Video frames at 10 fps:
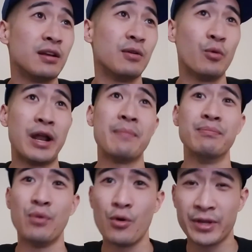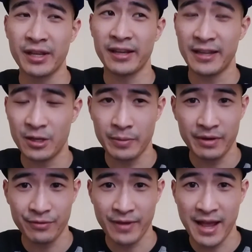when I'm bulking and
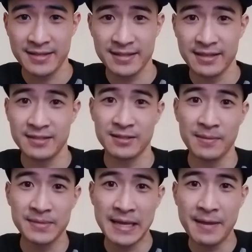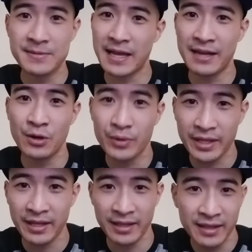intermittent fasting, sometimes I don't
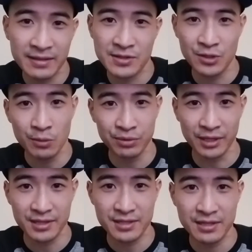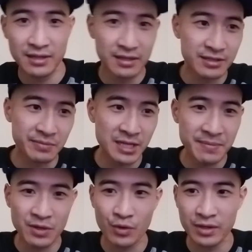hit surplus.
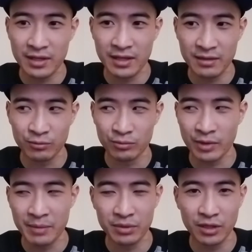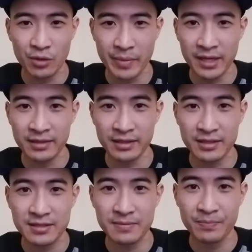Sometimes I only hit right below
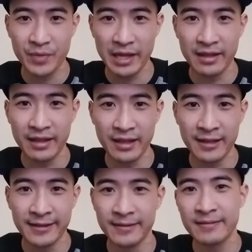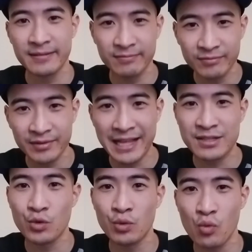maintenance, and
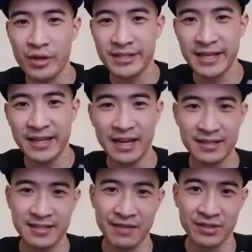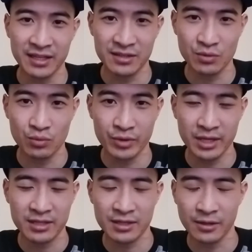that's only 1 day out of 7 days a
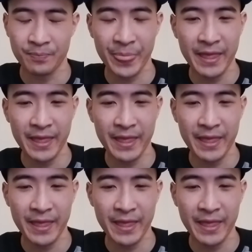week. So